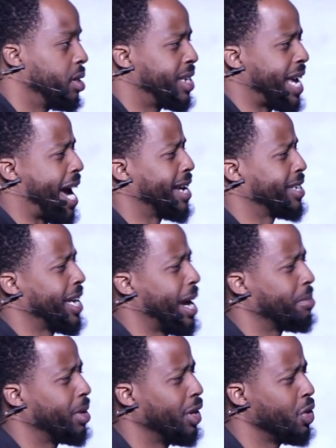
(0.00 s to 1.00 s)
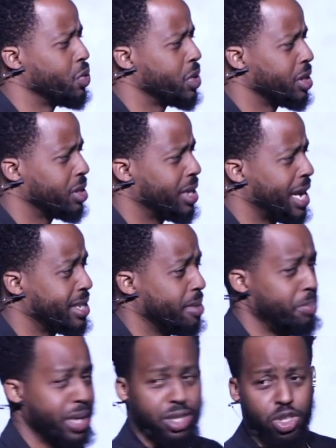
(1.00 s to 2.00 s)
Cash app closes. That's a
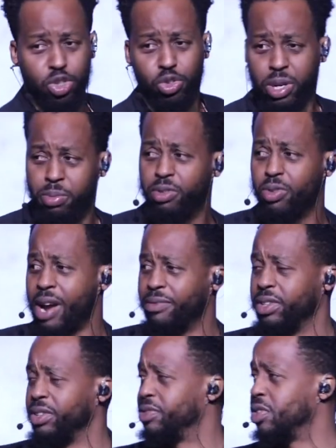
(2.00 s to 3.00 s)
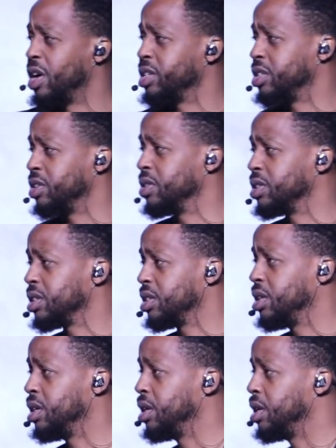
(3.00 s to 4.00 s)
big stream of revenue for our church.
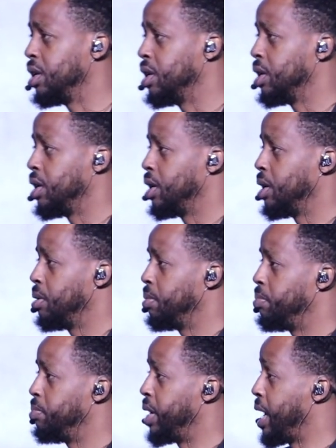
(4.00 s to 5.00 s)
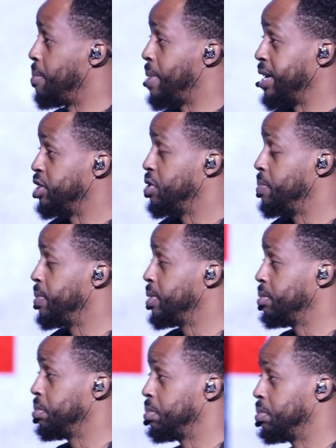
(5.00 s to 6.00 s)
But am I tripping?
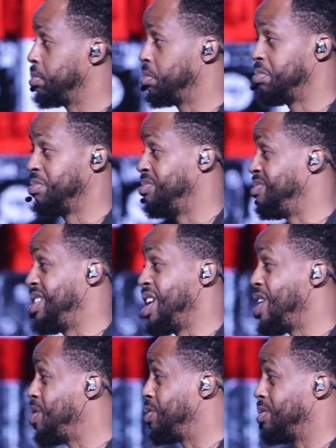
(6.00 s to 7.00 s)
No.